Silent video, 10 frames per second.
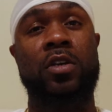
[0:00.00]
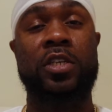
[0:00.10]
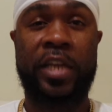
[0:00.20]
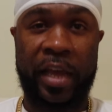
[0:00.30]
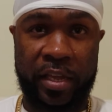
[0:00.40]

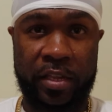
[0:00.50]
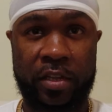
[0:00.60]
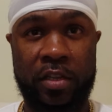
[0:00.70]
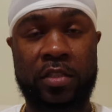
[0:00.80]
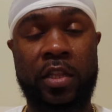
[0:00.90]
Good day.
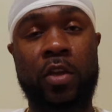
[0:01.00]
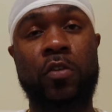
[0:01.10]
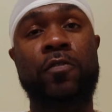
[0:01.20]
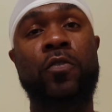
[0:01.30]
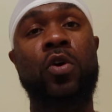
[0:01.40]
Thank
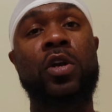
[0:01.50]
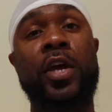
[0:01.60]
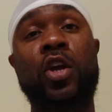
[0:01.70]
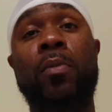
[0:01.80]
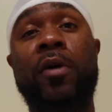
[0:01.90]
you for
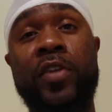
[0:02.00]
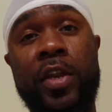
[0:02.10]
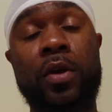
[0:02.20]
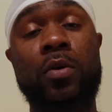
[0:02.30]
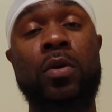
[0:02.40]
clicking on my
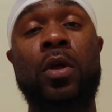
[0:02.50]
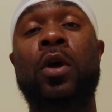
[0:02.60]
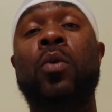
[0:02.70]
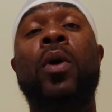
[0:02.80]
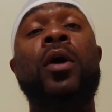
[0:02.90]
video.
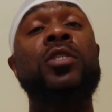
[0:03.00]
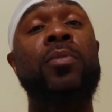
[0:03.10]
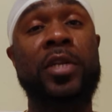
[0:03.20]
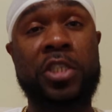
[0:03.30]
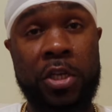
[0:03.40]
Welcome to
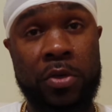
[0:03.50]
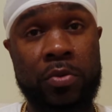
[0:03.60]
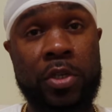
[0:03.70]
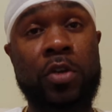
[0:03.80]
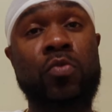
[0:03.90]
my channel,
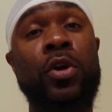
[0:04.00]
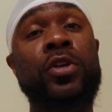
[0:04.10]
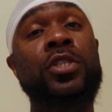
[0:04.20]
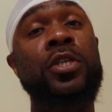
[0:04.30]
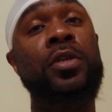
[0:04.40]
Dinner
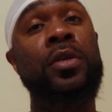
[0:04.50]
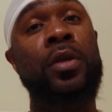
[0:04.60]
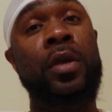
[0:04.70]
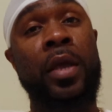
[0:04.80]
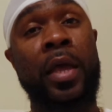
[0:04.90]
Royalty.
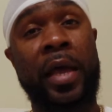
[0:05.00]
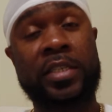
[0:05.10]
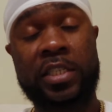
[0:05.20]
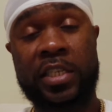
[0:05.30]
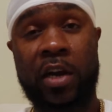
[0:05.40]

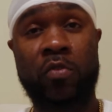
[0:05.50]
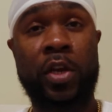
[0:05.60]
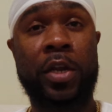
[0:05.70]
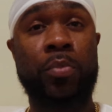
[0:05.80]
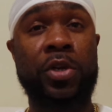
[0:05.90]
As I said, I
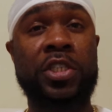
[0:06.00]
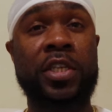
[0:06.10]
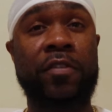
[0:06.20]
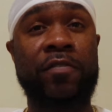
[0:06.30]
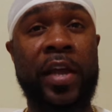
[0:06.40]
really
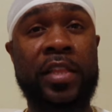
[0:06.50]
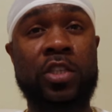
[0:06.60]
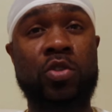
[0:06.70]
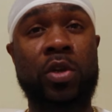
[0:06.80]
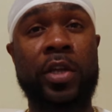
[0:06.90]
appreciate the fact
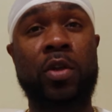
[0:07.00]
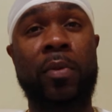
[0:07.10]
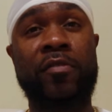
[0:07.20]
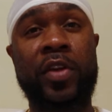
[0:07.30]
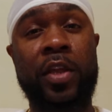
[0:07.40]
that you clicked on
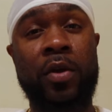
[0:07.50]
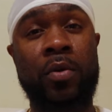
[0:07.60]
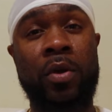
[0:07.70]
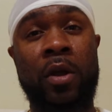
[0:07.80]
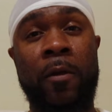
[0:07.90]
my video.
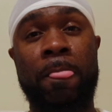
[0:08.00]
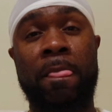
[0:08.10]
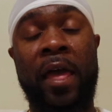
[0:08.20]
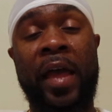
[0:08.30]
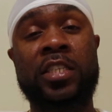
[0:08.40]

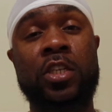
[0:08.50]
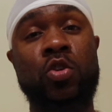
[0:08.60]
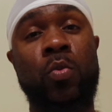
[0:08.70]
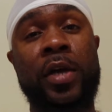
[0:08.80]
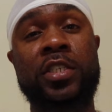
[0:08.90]
I ask that
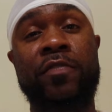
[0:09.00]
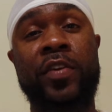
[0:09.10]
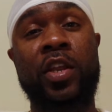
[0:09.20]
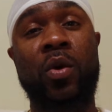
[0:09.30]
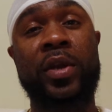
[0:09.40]
you watch the
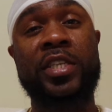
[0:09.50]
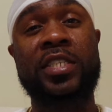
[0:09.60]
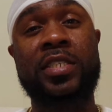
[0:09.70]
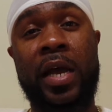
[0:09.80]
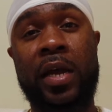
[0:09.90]
video in its
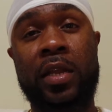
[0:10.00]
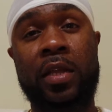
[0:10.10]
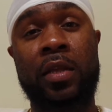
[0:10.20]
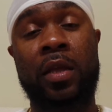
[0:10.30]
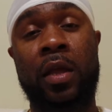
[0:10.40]

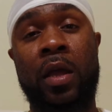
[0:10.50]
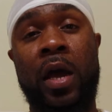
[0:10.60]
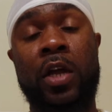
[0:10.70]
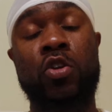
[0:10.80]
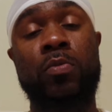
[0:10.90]
entirety.
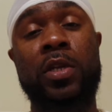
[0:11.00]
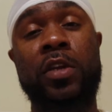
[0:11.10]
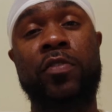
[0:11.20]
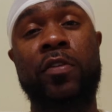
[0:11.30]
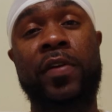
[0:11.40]
I do
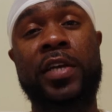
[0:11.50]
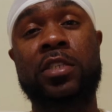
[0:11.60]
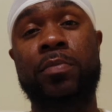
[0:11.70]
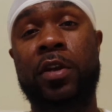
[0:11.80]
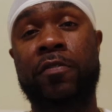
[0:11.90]
believe you'll find
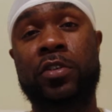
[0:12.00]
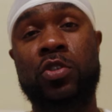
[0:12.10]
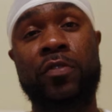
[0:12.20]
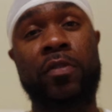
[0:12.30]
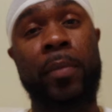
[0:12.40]
some
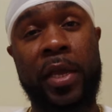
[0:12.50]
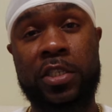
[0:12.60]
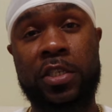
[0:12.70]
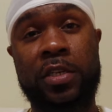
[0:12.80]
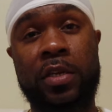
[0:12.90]
beneficial
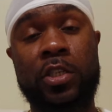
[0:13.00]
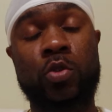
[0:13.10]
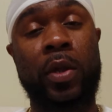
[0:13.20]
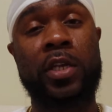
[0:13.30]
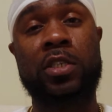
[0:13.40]
information as
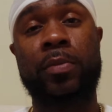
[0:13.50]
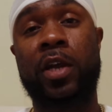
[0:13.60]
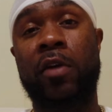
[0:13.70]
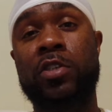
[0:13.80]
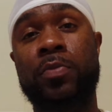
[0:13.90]
well as some
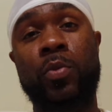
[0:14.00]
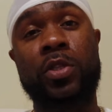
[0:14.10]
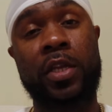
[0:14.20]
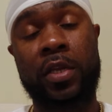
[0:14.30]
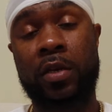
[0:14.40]
encouragement
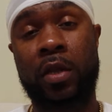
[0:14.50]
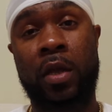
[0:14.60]
within.